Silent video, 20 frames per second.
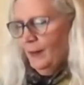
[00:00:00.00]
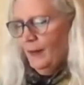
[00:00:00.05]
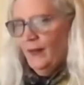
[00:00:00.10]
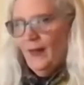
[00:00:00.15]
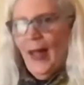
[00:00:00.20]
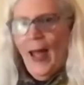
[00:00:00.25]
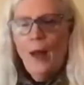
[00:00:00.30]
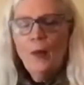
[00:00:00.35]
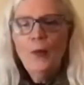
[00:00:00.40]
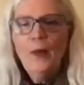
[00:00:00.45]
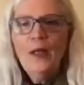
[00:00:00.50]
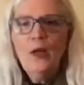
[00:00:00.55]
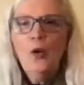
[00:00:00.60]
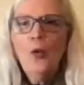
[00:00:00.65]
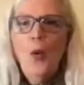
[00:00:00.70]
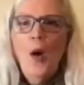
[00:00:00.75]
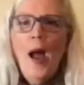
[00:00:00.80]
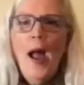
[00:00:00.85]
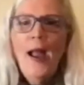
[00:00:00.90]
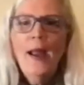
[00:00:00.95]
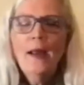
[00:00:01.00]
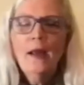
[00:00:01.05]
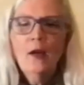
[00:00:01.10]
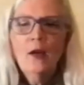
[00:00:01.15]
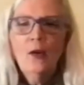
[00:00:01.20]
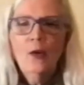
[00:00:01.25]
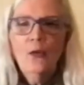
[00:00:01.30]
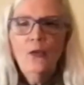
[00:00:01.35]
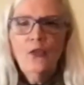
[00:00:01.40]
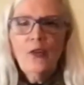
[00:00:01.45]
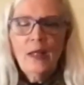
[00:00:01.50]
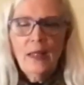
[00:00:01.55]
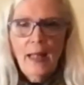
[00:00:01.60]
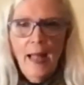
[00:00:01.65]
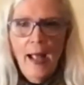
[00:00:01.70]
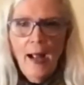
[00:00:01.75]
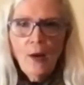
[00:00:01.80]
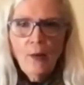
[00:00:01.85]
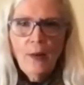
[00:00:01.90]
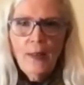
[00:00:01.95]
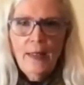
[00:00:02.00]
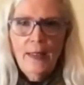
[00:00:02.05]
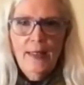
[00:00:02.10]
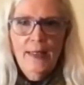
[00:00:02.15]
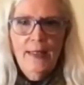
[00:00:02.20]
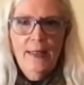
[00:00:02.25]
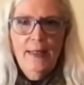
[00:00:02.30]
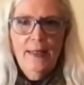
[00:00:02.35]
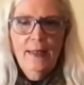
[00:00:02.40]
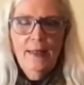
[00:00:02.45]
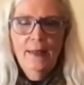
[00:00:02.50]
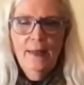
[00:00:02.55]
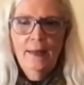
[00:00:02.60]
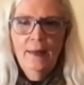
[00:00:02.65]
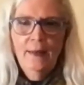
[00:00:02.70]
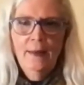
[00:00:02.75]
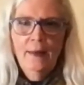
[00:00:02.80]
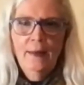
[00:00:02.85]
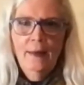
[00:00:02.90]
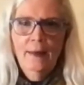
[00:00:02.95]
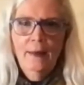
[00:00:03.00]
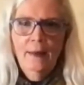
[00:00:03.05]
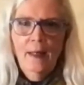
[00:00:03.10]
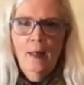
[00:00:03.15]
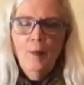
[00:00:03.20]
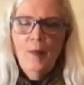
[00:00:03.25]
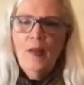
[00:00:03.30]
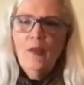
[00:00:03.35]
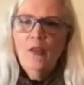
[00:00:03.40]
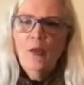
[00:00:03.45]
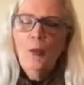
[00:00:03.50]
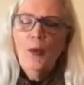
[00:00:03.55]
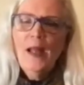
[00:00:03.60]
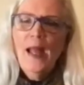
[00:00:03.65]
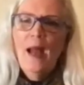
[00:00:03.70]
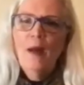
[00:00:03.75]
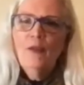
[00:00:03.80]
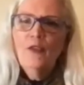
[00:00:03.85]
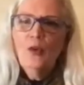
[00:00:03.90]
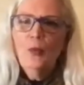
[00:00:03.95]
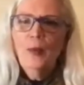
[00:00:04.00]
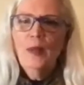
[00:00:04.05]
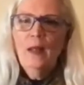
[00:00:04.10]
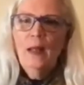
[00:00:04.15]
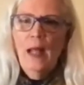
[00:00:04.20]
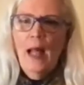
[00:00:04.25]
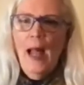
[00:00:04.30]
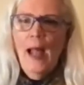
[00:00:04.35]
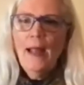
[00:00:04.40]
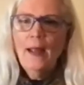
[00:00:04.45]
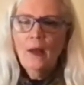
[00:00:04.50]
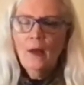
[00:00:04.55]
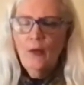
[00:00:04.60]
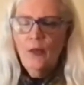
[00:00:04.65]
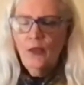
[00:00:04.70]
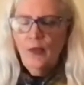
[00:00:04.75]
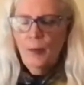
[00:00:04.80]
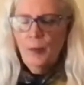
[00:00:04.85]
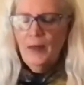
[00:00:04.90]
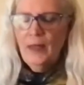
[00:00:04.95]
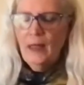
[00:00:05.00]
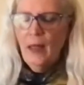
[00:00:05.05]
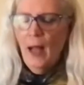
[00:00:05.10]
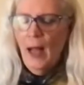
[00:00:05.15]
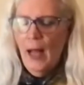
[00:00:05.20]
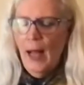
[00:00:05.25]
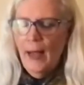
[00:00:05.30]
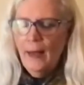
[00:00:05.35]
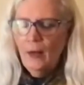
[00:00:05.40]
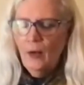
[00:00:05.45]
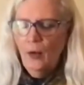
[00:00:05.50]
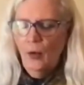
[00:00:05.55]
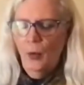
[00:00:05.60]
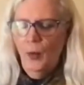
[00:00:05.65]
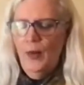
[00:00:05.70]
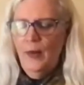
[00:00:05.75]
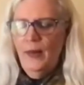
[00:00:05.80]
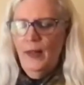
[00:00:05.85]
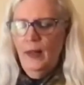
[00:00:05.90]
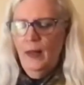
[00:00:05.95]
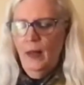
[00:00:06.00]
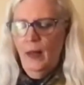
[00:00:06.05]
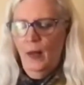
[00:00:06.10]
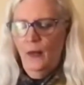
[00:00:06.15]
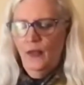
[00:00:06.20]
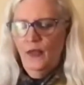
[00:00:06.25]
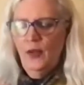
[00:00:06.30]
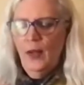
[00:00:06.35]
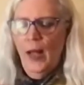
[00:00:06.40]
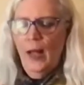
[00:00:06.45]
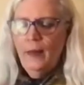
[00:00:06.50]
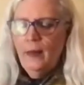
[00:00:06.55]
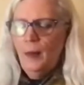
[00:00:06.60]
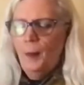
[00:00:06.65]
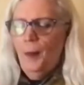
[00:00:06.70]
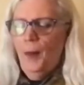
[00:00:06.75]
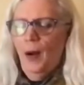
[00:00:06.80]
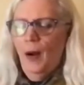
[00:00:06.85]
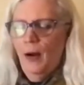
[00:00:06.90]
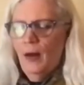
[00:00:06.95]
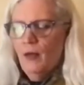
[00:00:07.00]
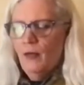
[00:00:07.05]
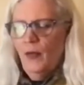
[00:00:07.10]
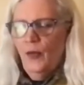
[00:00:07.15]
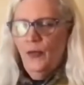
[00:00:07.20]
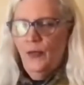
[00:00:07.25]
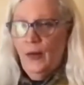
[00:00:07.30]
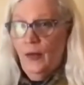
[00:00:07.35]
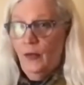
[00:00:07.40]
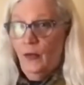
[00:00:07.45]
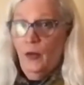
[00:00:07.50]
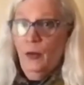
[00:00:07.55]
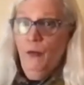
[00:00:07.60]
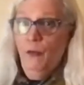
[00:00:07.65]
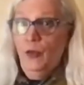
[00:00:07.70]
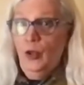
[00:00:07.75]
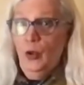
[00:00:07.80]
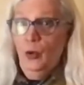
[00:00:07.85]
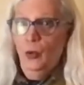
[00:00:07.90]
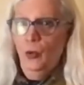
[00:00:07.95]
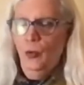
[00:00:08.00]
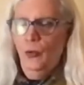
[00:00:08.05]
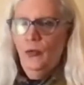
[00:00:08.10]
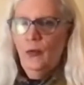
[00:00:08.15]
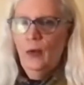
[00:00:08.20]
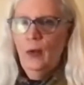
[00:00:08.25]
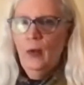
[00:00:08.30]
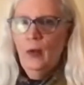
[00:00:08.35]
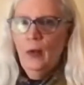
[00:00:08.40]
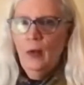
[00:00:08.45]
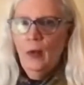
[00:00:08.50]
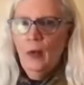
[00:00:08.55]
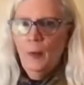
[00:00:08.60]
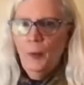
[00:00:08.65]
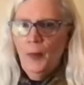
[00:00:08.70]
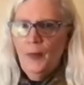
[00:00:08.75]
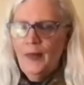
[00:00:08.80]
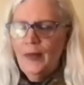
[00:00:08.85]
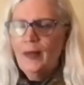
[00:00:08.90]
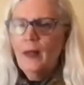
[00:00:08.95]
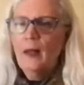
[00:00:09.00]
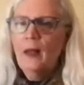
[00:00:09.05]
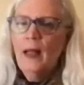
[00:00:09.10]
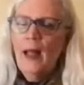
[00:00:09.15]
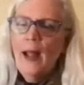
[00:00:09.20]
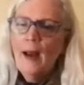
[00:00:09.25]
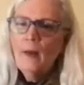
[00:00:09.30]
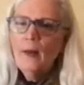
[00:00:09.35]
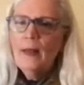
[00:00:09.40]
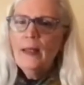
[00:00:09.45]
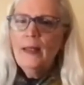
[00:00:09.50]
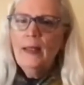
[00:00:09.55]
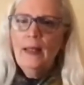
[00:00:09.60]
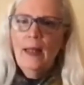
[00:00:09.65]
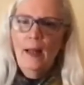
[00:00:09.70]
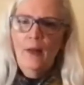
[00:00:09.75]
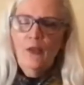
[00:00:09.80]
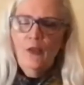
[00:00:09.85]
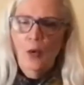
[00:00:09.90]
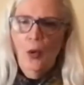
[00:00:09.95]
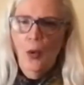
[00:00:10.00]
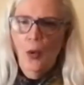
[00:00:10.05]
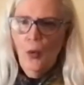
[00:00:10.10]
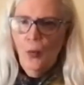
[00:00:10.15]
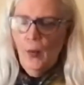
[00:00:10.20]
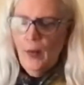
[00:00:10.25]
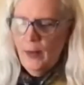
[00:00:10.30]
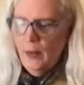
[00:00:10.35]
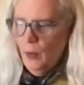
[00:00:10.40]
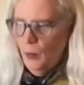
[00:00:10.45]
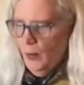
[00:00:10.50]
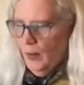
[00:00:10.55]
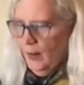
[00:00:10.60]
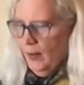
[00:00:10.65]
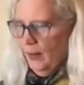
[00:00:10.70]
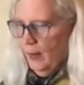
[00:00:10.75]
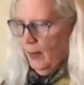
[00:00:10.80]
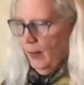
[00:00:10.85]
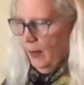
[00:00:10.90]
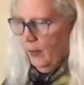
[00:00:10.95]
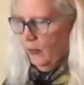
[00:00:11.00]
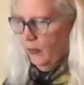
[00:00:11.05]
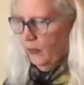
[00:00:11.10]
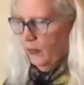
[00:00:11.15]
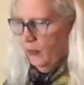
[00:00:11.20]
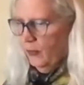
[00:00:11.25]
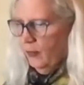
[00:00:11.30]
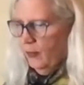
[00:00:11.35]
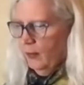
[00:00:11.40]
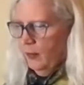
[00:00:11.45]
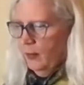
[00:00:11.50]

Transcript: That requires clarity. That means that we have to rely on something higher within us, not the part of us that's confused, but the clarity that's already within us.